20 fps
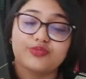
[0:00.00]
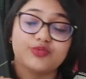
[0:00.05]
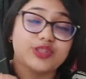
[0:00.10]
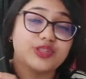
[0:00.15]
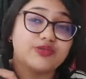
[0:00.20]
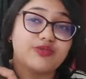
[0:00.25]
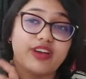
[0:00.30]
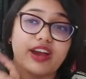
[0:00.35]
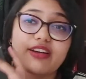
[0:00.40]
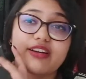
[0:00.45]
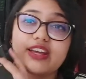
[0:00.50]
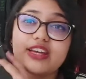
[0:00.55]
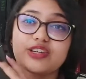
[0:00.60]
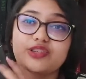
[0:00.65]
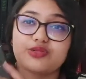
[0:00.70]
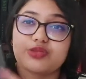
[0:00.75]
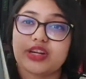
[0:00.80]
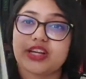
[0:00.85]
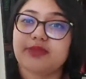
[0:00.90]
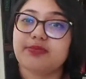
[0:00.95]
was very
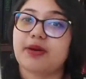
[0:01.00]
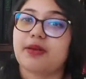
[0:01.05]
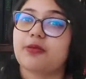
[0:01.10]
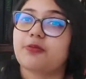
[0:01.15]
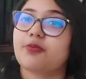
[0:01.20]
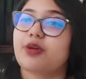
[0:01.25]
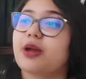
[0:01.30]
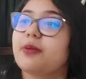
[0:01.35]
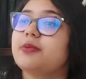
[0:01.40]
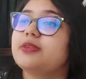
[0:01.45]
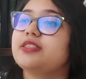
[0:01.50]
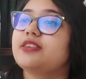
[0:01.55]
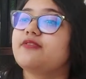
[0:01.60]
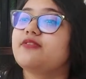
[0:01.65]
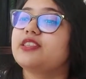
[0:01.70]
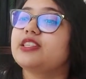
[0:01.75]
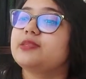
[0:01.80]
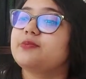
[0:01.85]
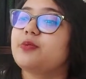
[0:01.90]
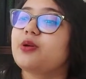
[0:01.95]
intrigued by the premise
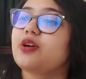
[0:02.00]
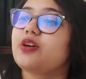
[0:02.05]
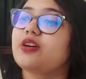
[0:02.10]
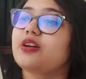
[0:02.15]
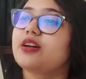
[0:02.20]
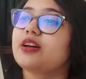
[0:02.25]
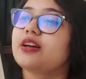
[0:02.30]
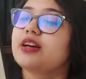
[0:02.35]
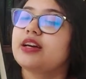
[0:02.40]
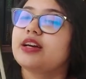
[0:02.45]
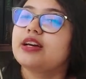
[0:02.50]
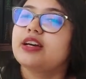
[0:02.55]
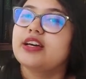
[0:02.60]
of this book.